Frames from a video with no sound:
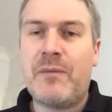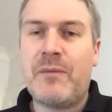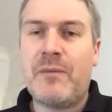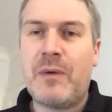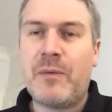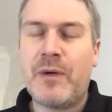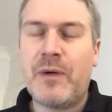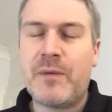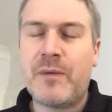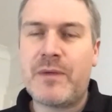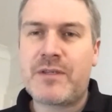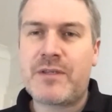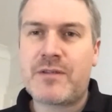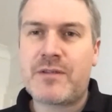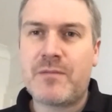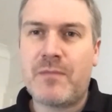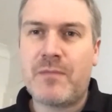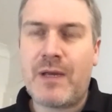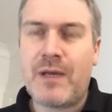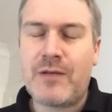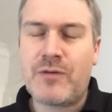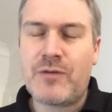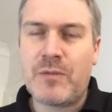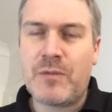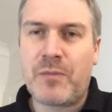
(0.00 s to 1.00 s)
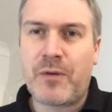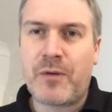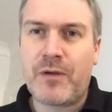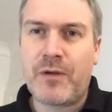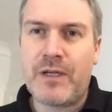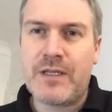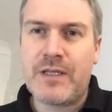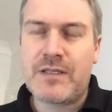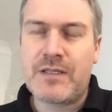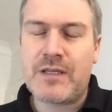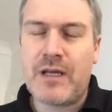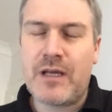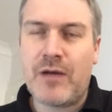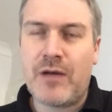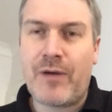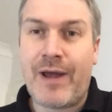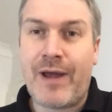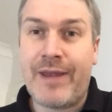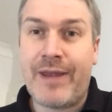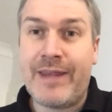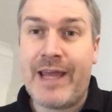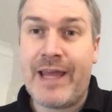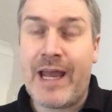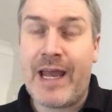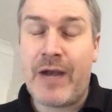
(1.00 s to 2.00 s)
Work with some major employers
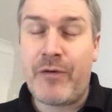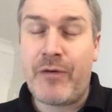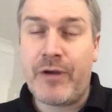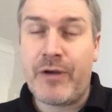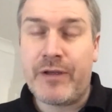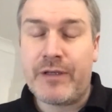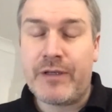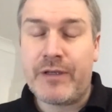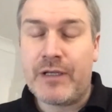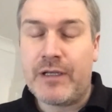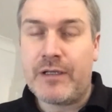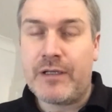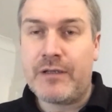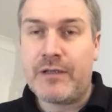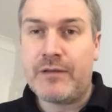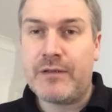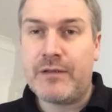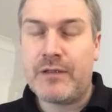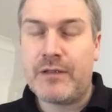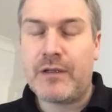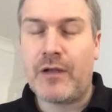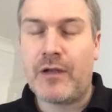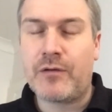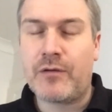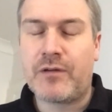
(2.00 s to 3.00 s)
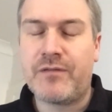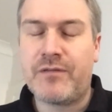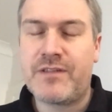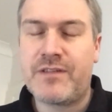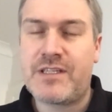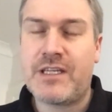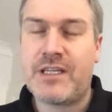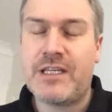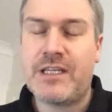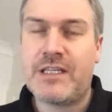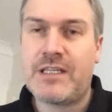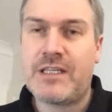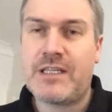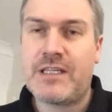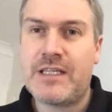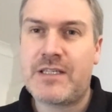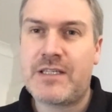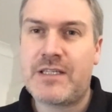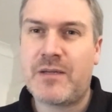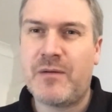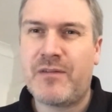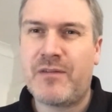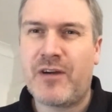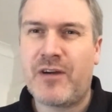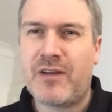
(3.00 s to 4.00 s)
around the area and local vicinity.
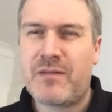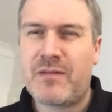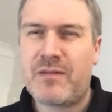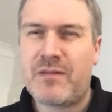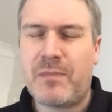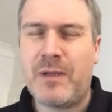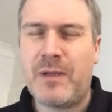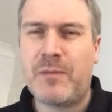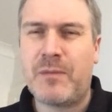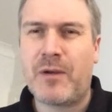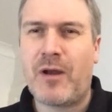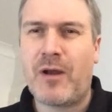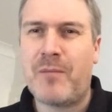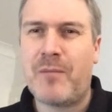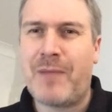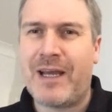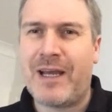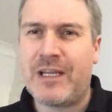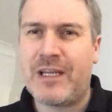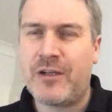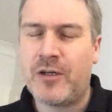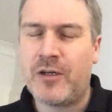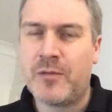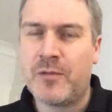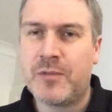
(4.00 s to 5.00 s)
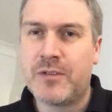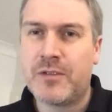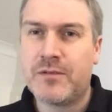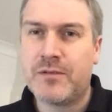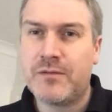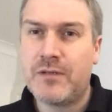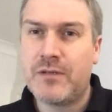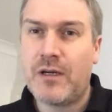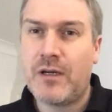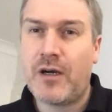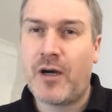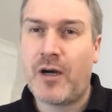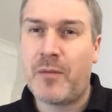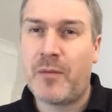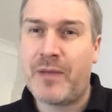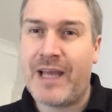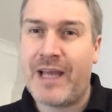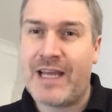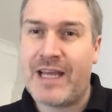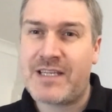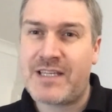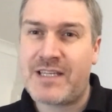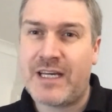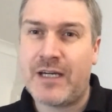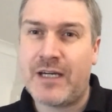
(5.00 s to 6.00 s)
So we've got people like Mann and Humble,
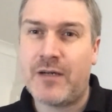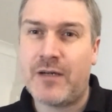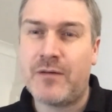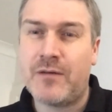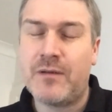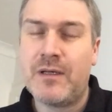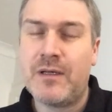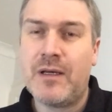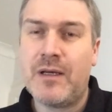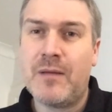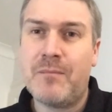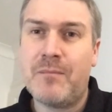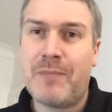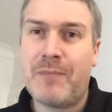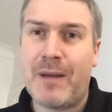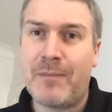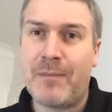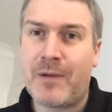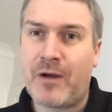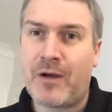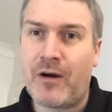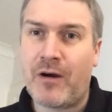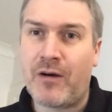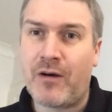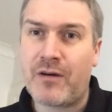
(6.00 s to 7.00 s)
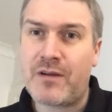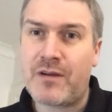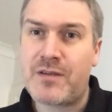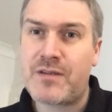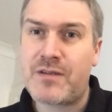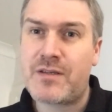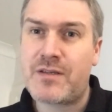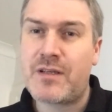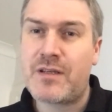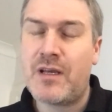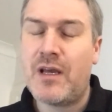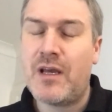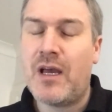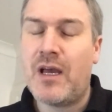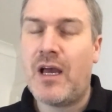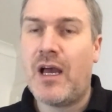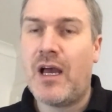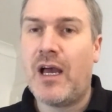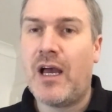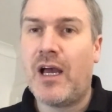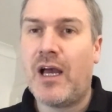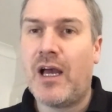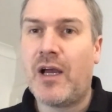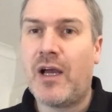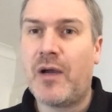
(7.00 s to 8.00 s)
RBSL, Babcox.
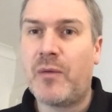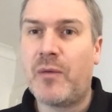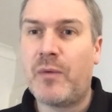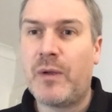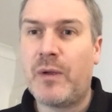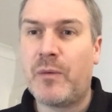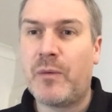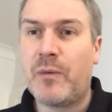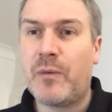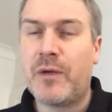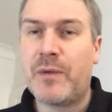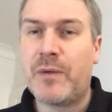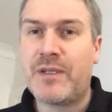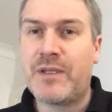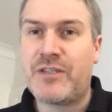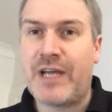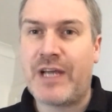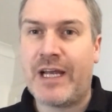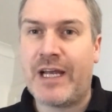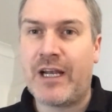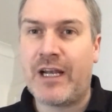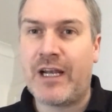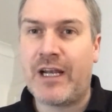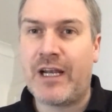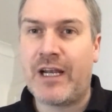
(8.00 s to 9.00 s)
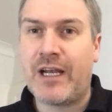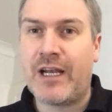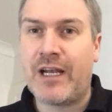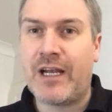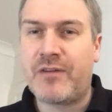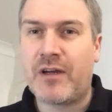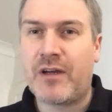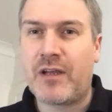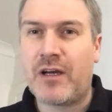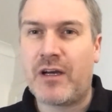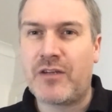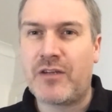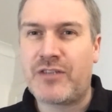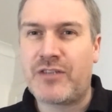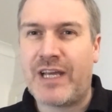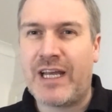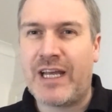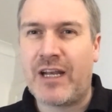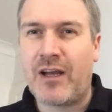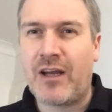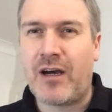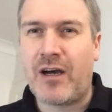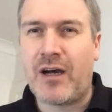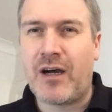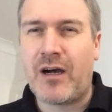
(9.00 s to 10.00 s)
We work with JLR. We've got our
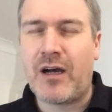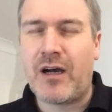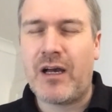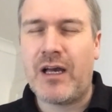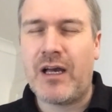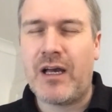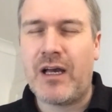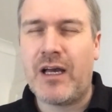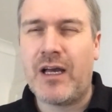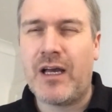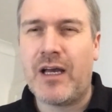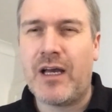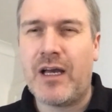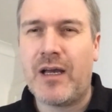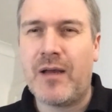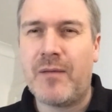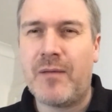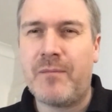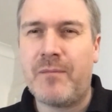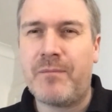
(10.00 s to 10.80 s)
JLR